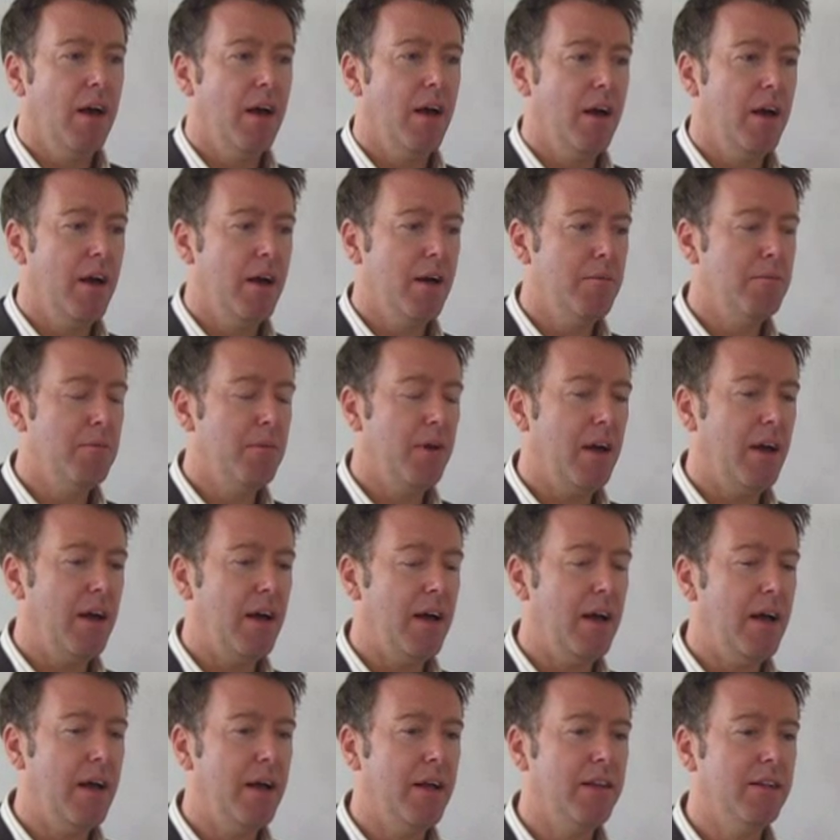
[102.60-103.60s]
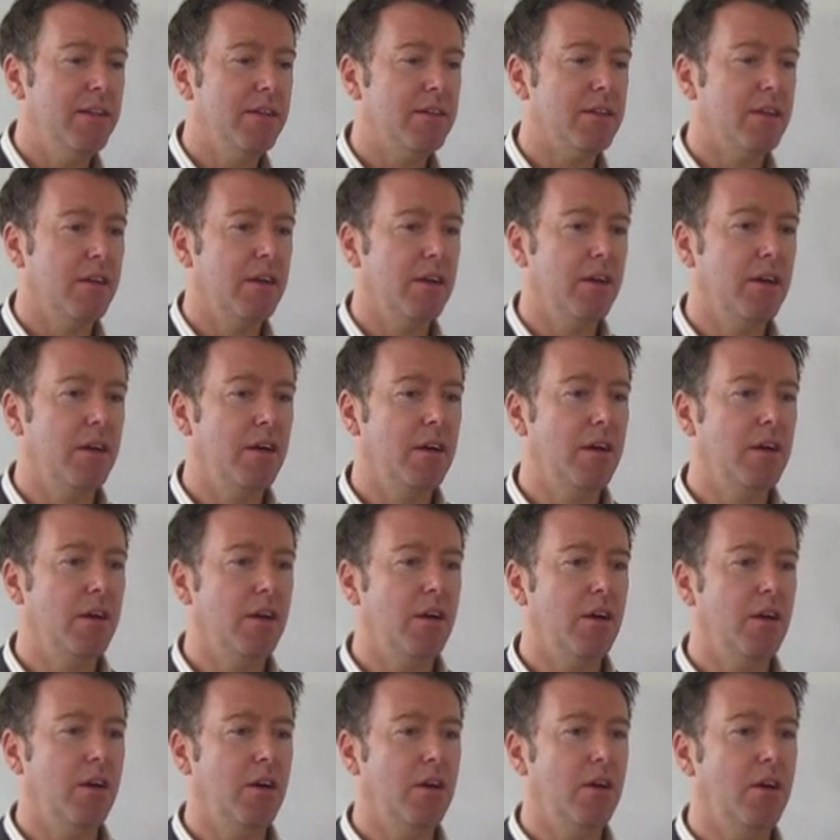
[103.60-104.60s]
and
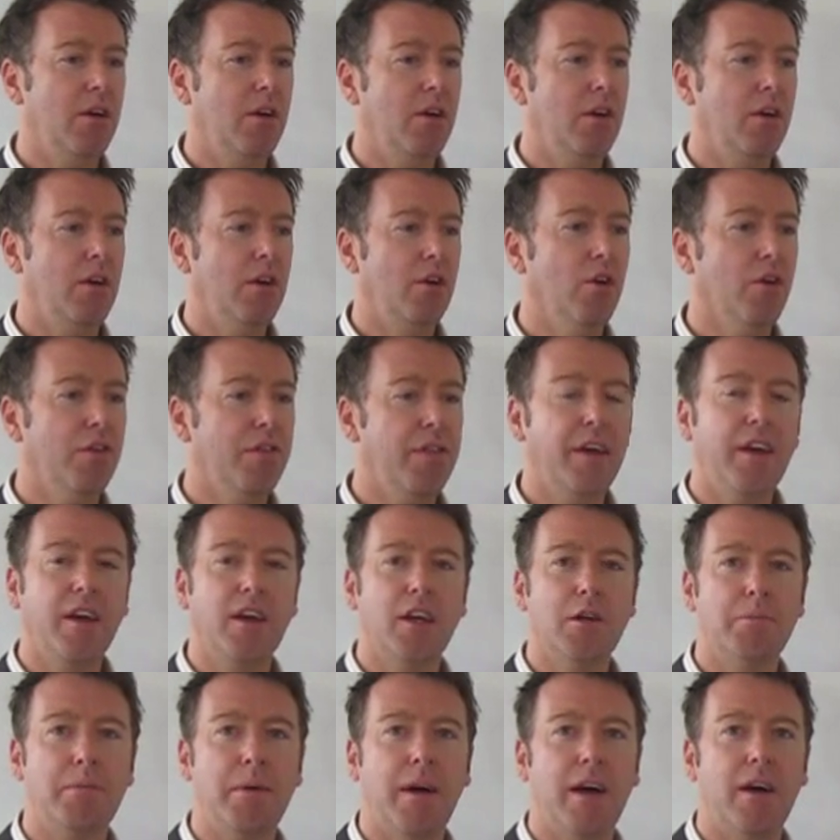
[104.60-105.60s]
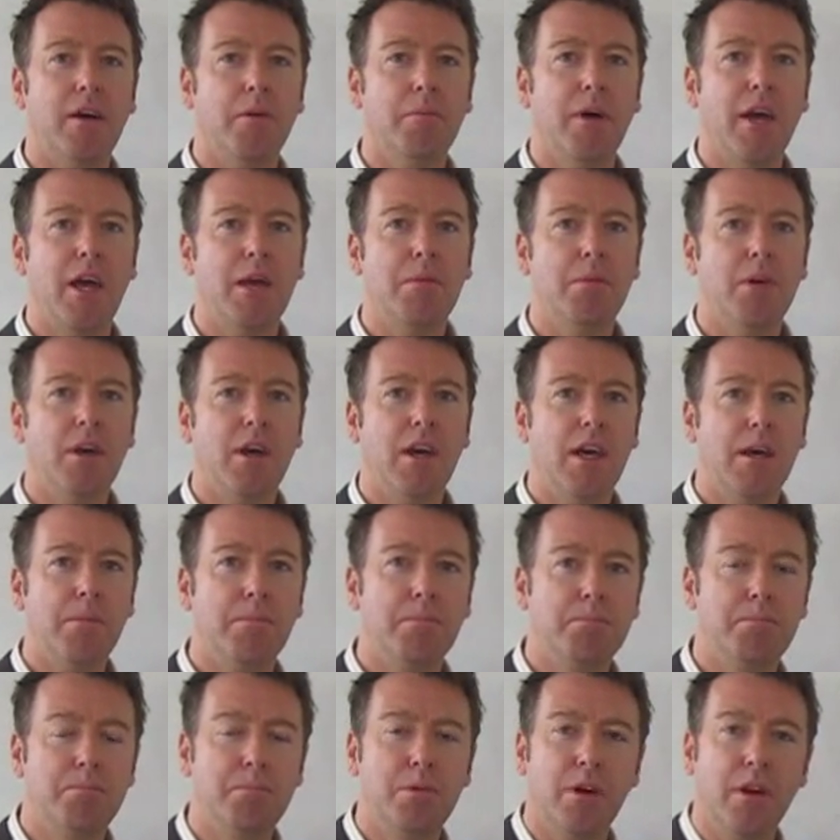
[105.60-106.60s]
you're thinking about
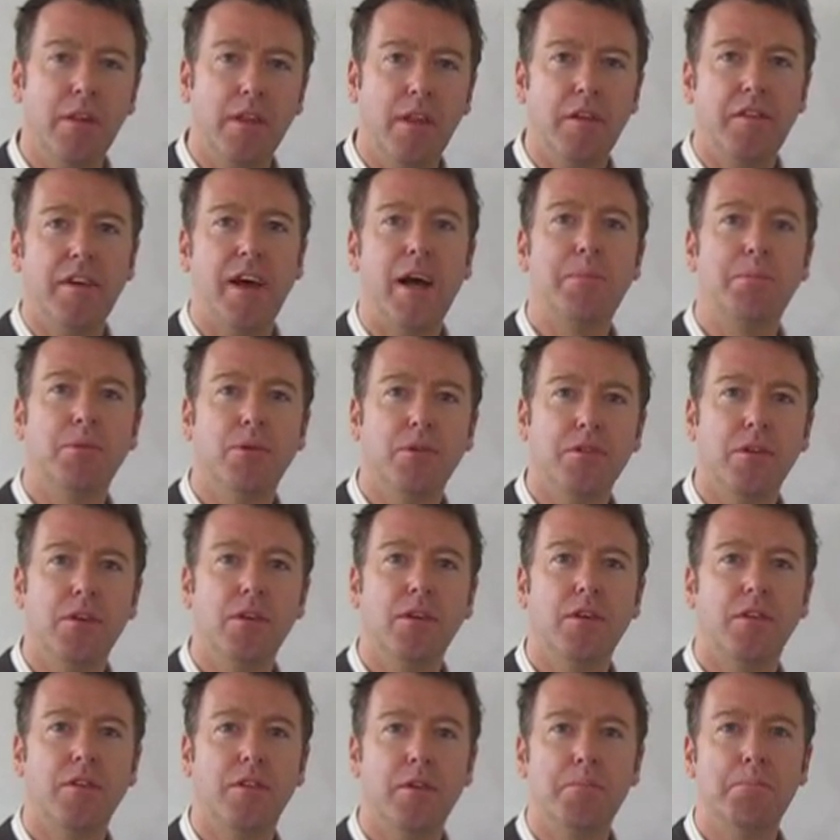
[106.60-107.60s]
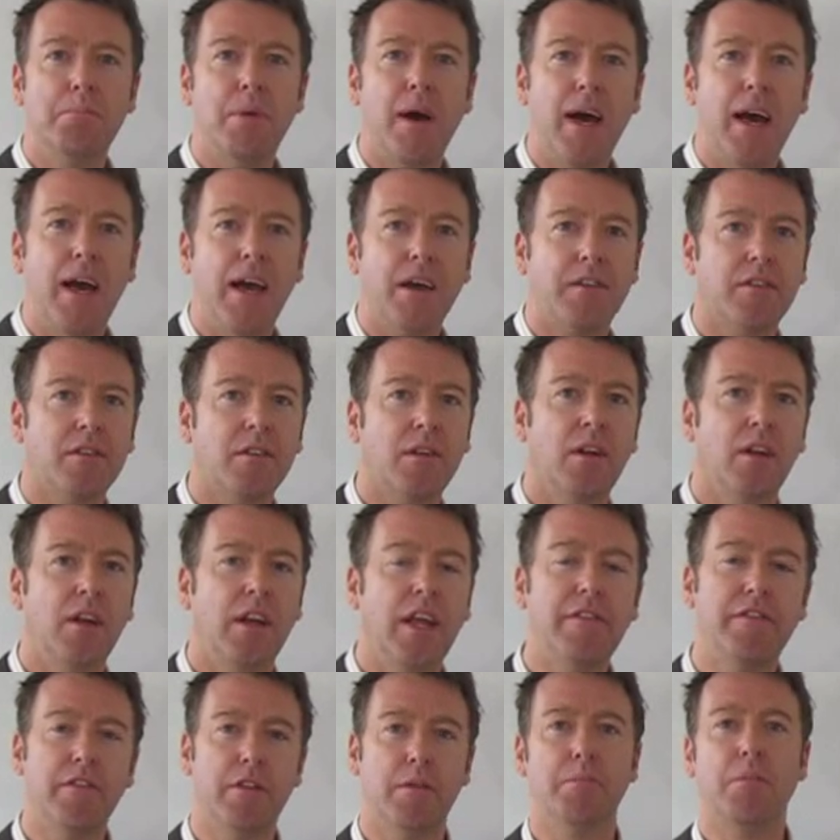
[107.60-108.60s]
maybe putting these apples into some bags,
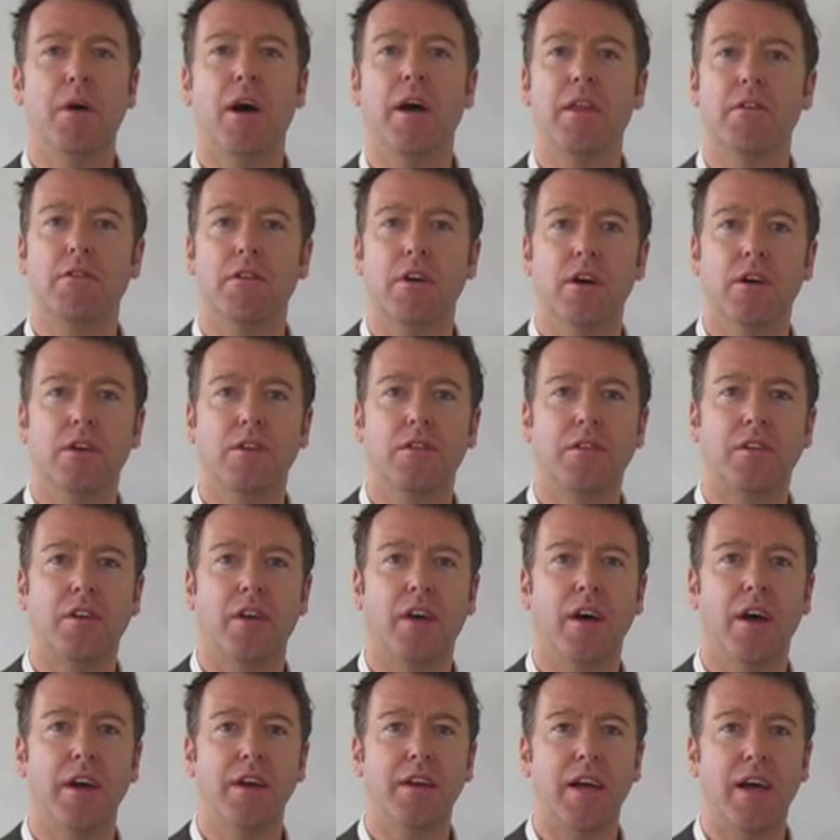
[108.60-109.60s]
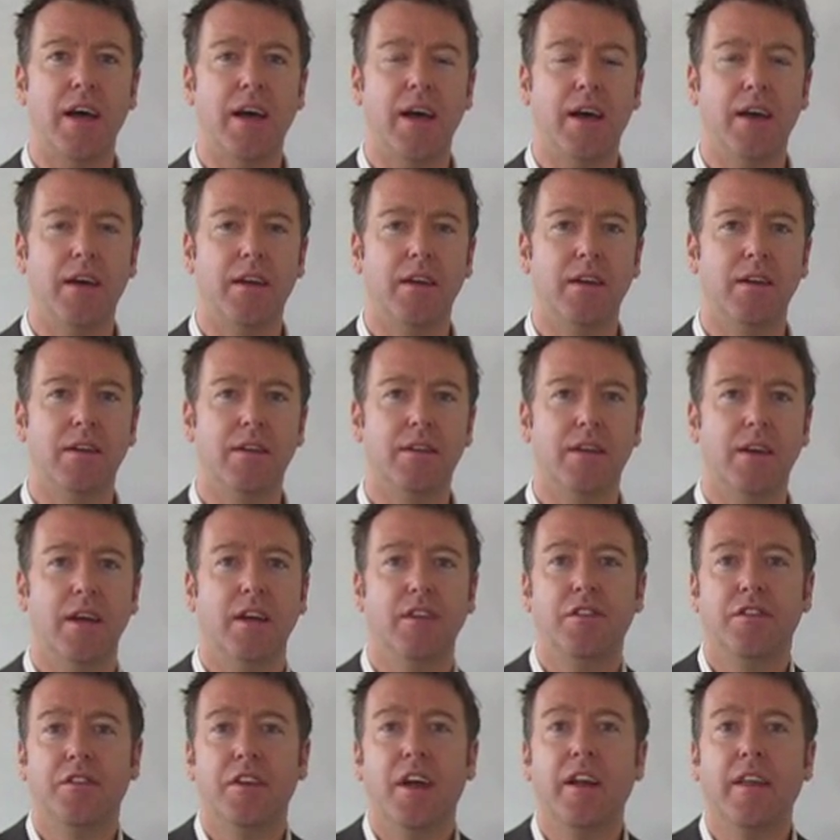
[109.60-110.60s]
leaving them by the roadside and
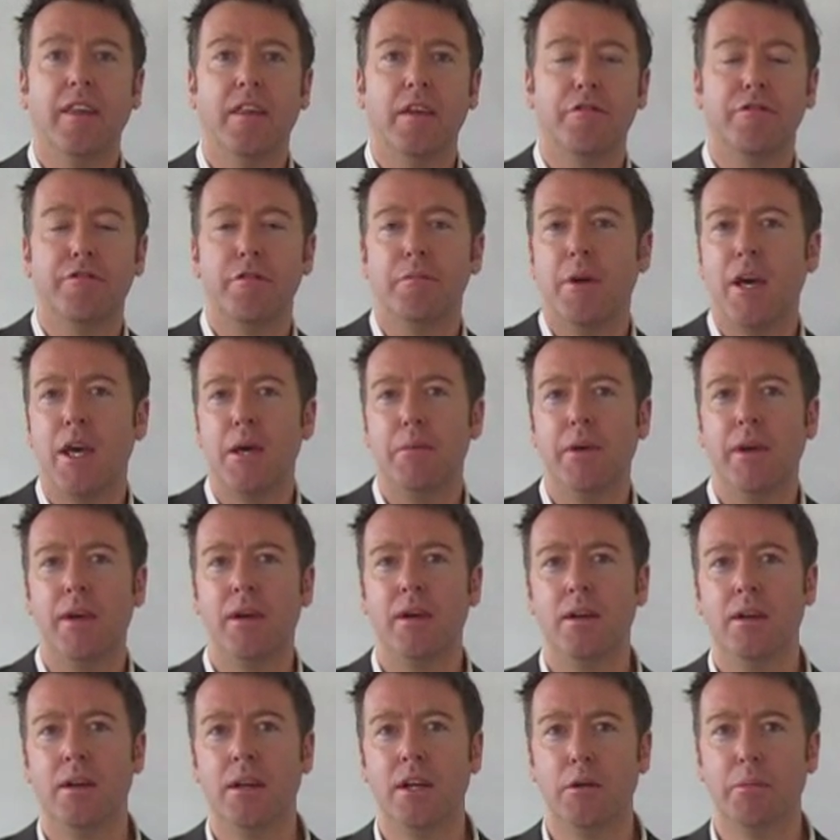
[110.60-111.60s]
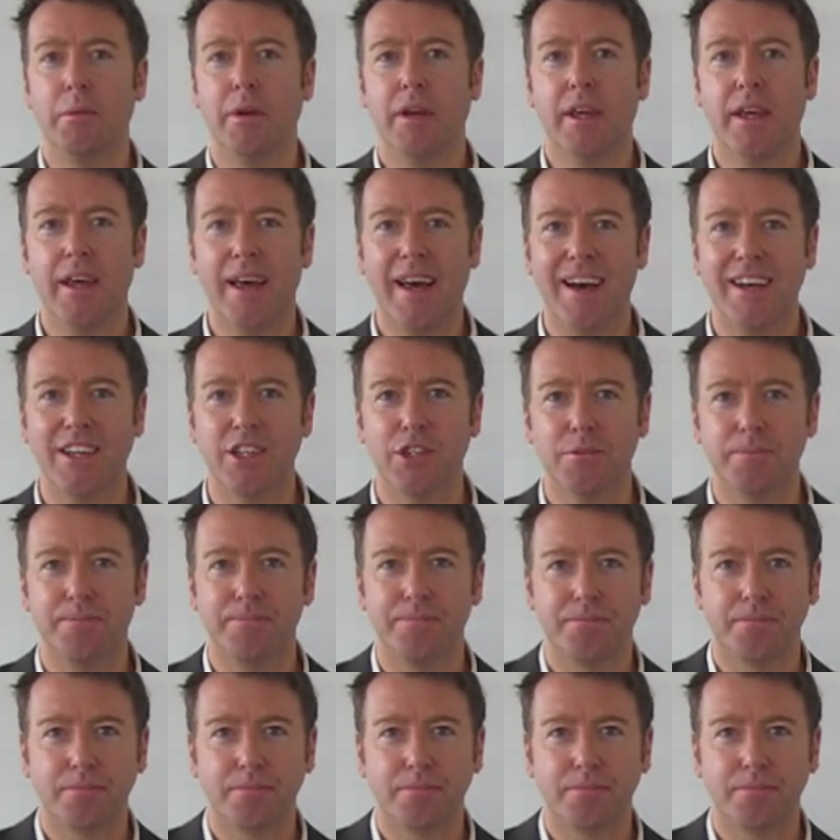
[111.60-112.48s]
selling them for maybe a little bit of cash.